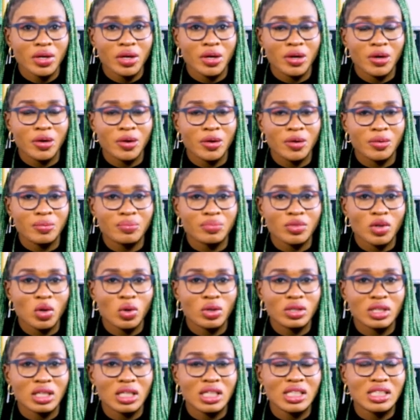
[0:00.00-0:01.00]

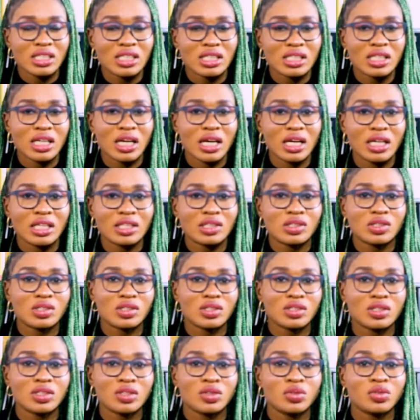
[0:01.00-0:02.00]
underlisted
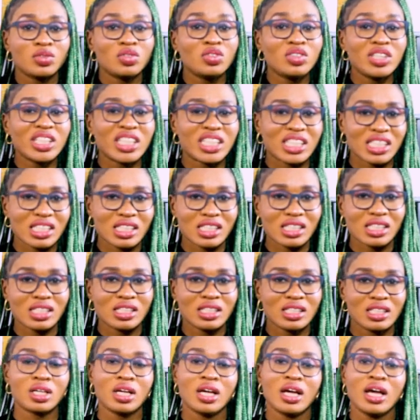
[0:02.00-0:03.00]

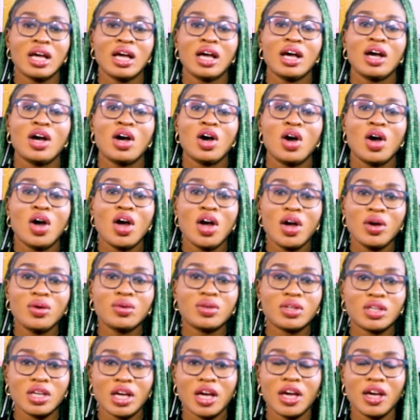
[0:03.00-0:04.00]
risks.
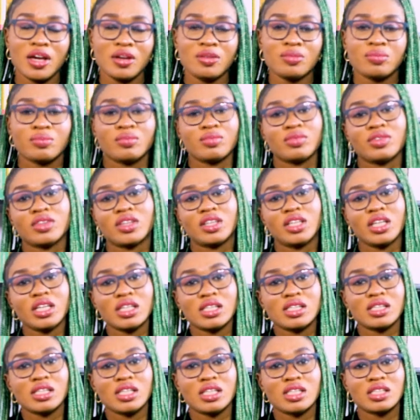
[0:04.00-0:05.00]
Okay,
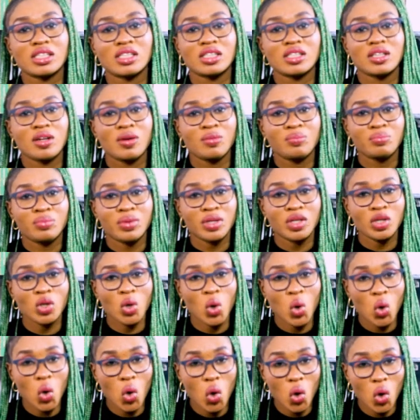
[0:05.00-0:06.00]
this is
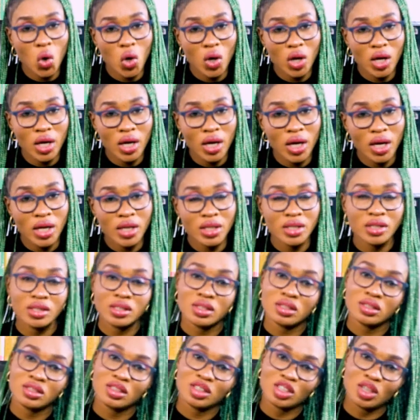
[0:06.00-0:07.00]

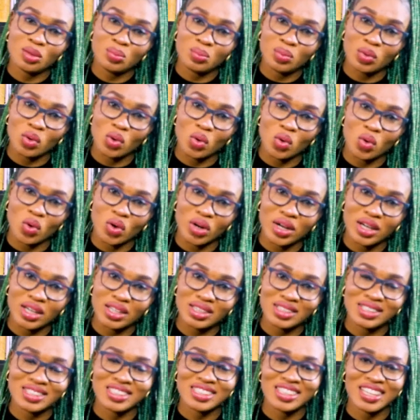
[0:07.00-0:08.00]
Beyond the
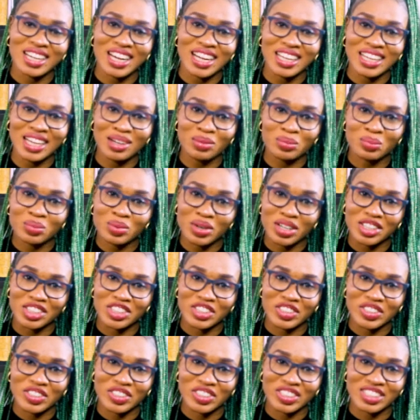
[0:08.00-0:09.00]
Blowers. I am
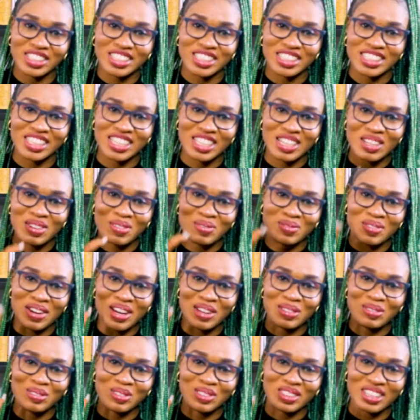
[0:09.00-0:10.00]
Precious.
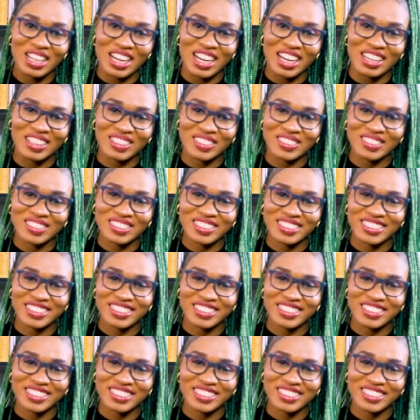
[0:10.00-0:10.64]
Bye for now.